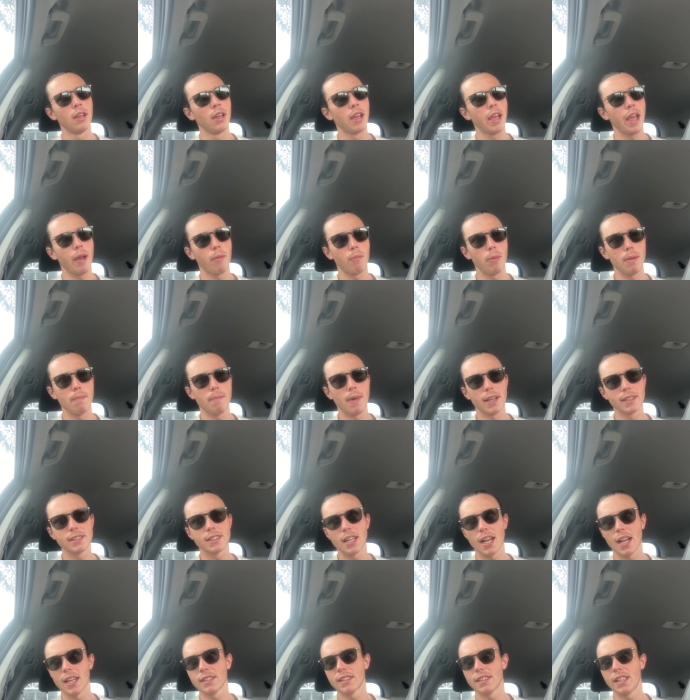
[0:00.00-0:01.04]
And we must
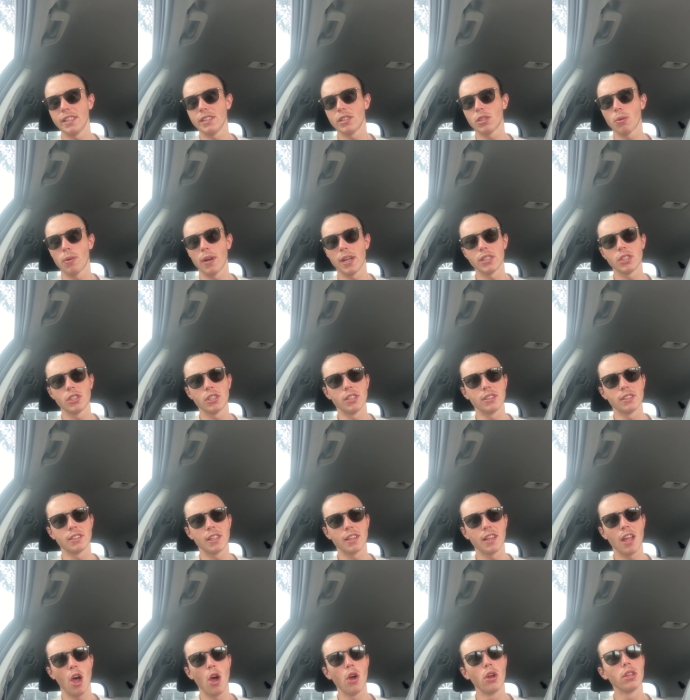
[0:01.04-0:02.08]
ask these questions.
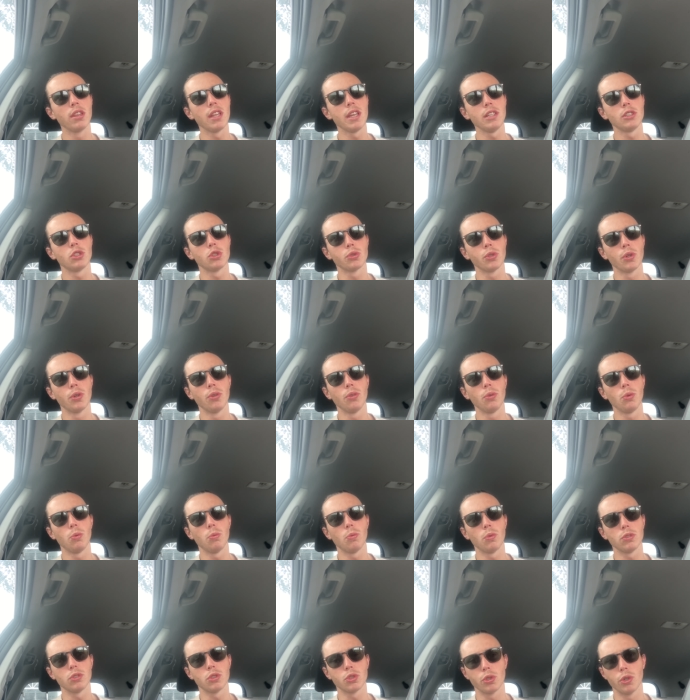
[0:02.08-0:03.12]
And the only
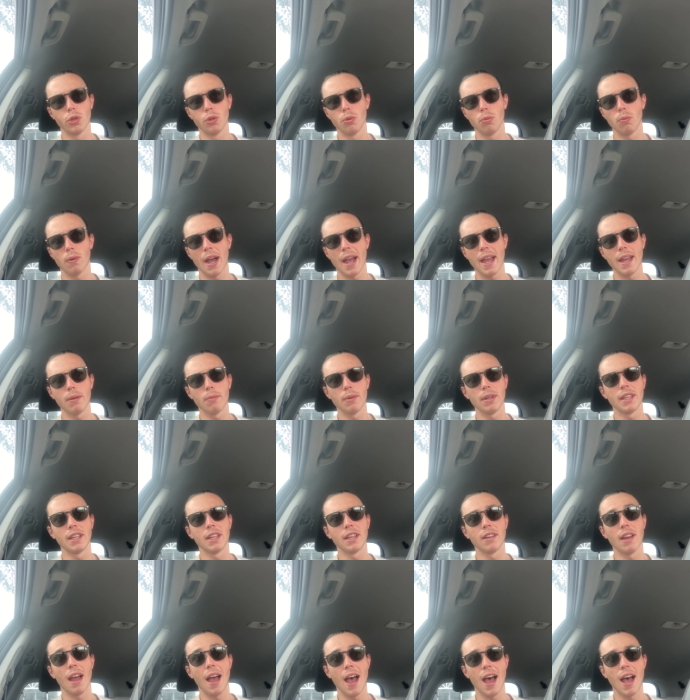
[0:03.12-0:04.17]
true, true way we
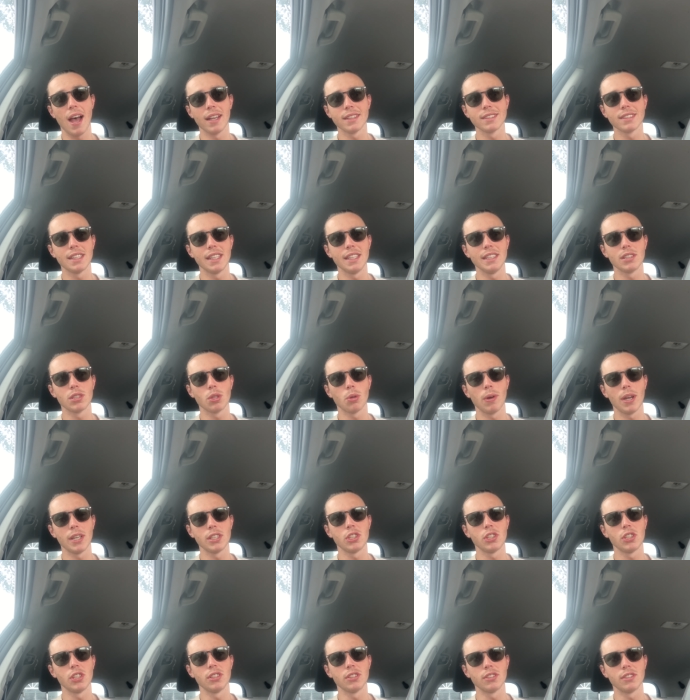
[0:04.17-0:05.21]
can ask these
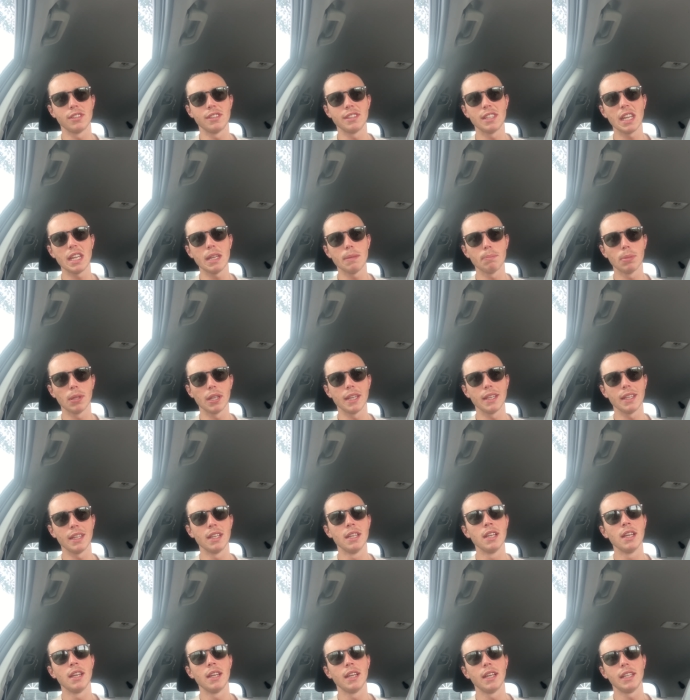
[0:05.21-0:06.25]
questions deeply
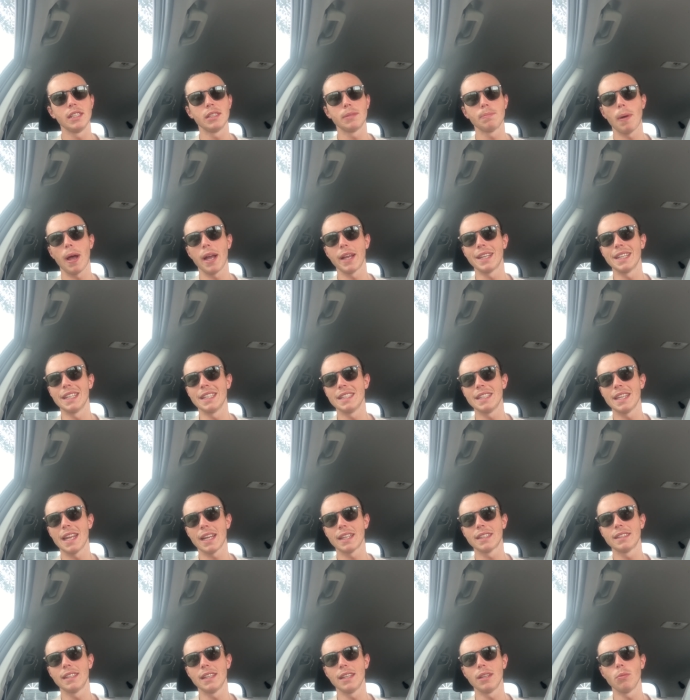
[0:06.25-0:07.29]
is by
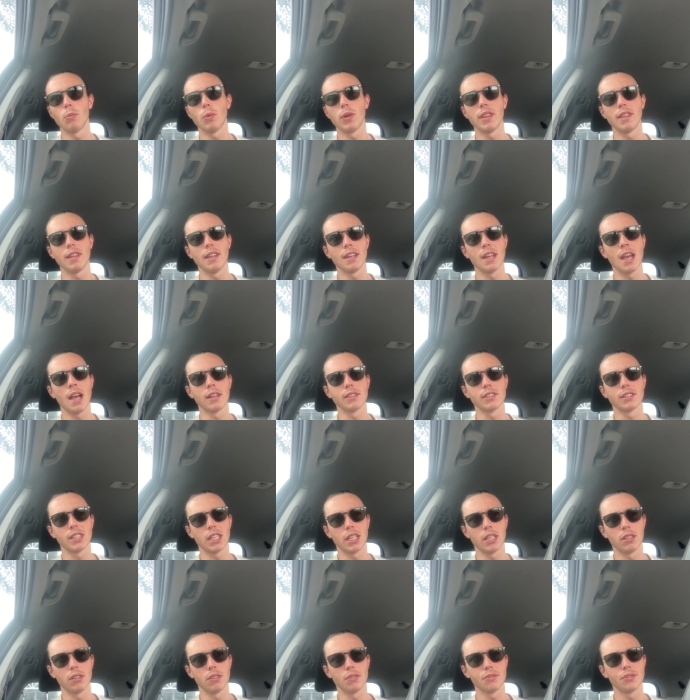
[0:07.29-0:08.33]
connecting within
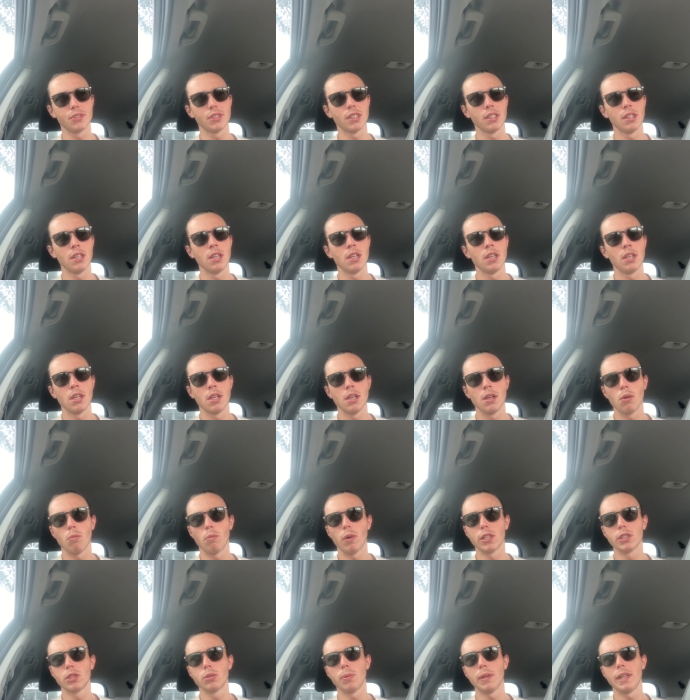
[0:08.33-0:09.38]
ourselves.
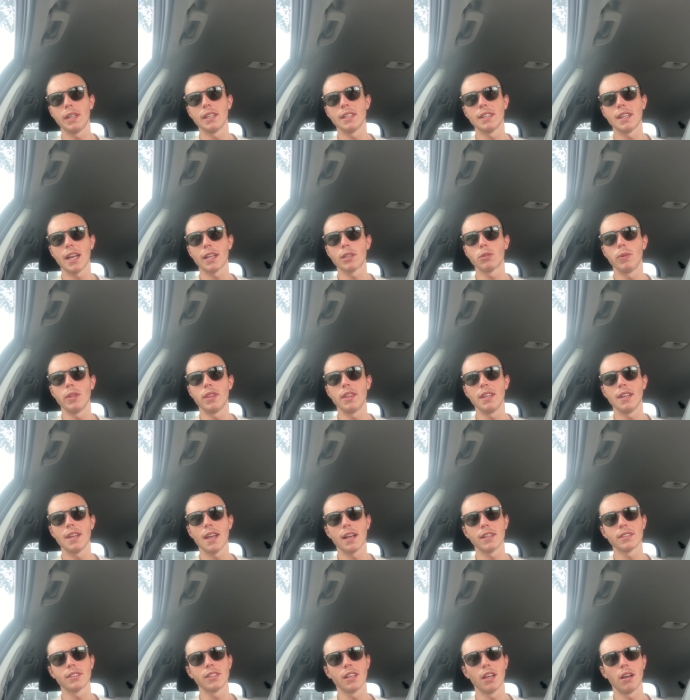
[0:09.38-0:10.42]
Once we connect within
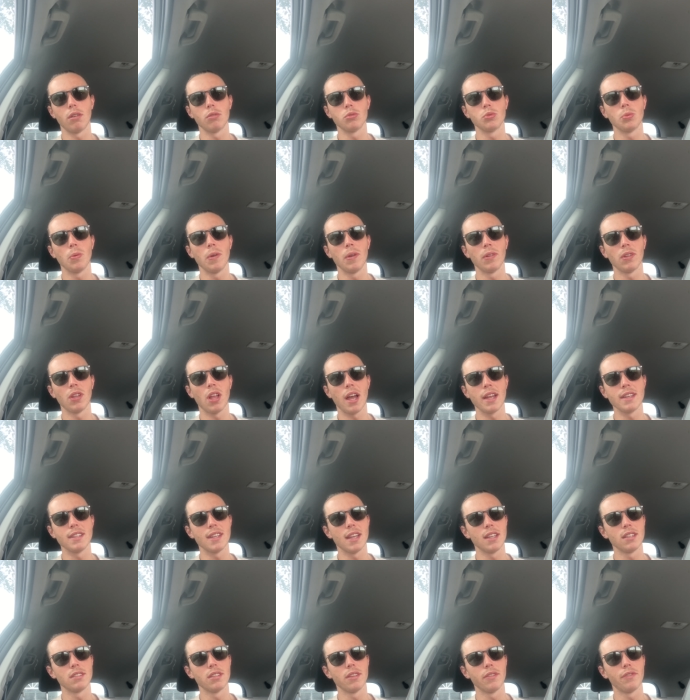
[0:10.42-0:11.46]
ourselves, we will
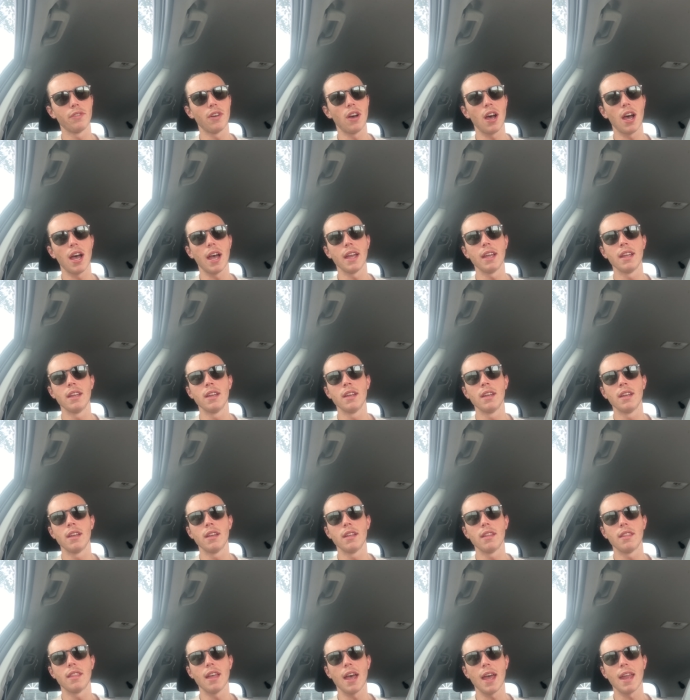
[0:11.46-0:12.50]
identify
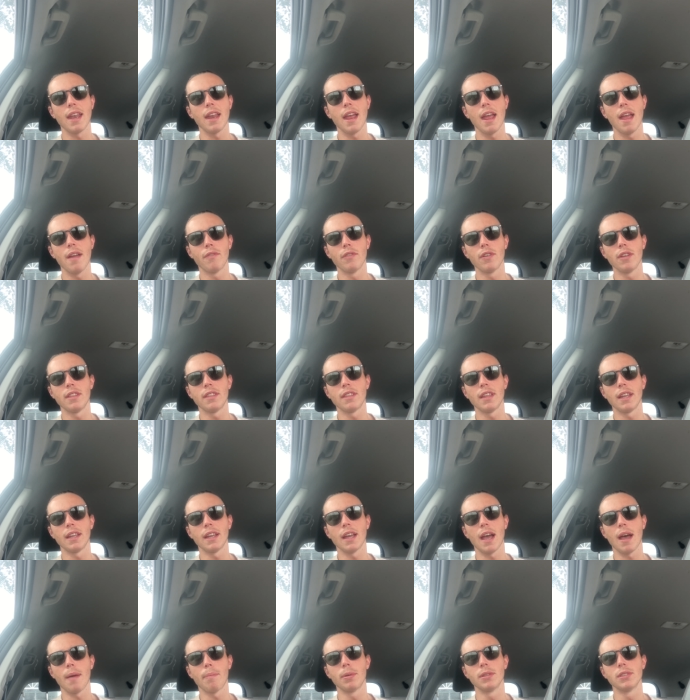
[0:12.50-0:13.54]
that everything
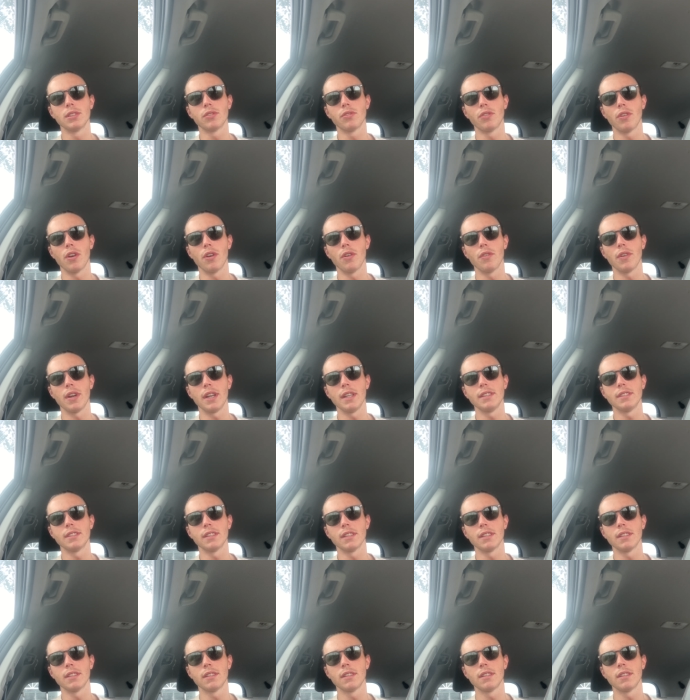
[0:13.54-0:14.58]
happens for a
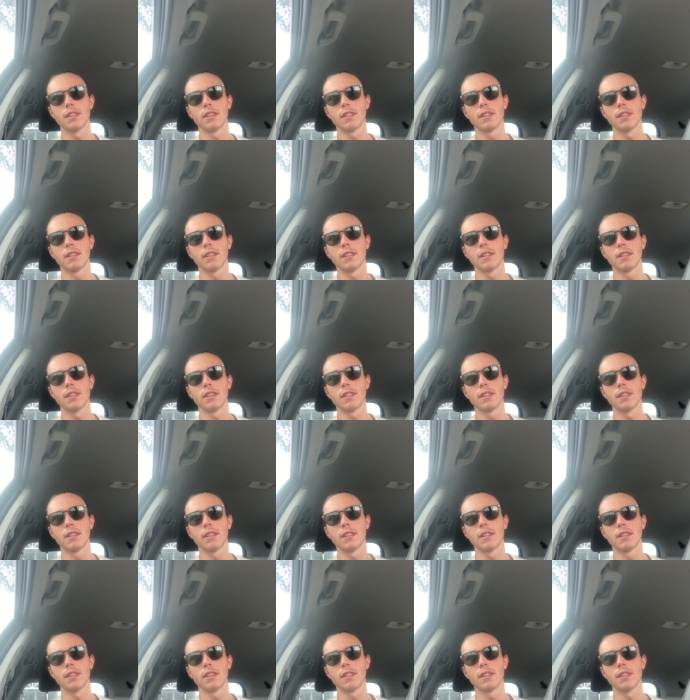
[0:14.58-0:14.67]
reason.